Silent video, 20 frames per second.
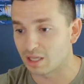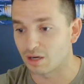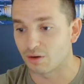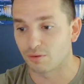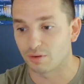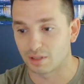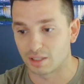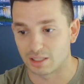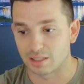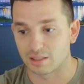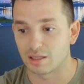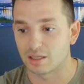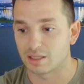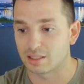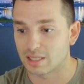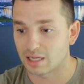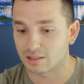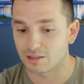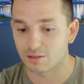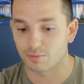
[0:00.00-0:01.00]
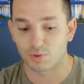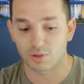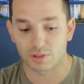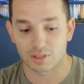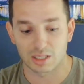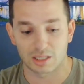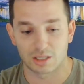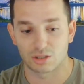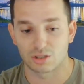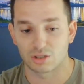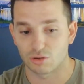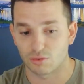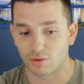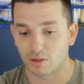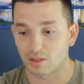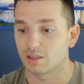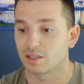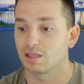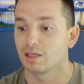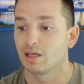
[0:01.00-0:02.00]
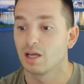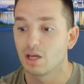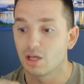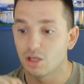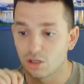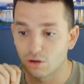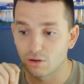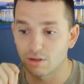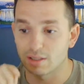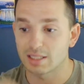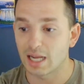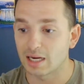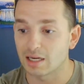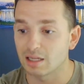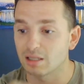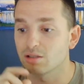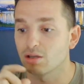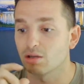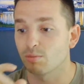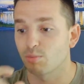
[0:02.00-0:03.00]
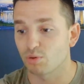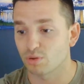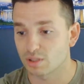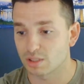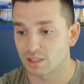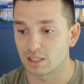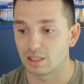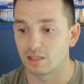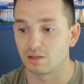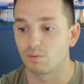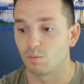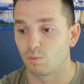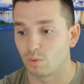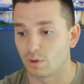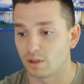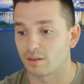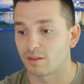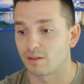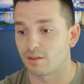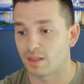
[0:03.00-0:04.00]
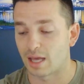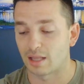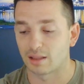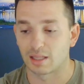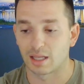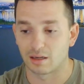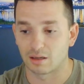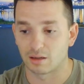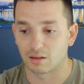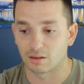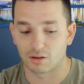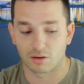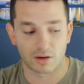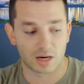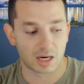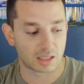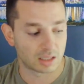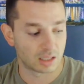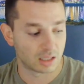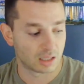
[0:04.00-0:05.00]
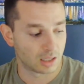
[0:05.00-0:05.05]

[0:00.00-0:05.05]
a release. The intent to proceed is strictly you're intending to proceed with that lender, correct?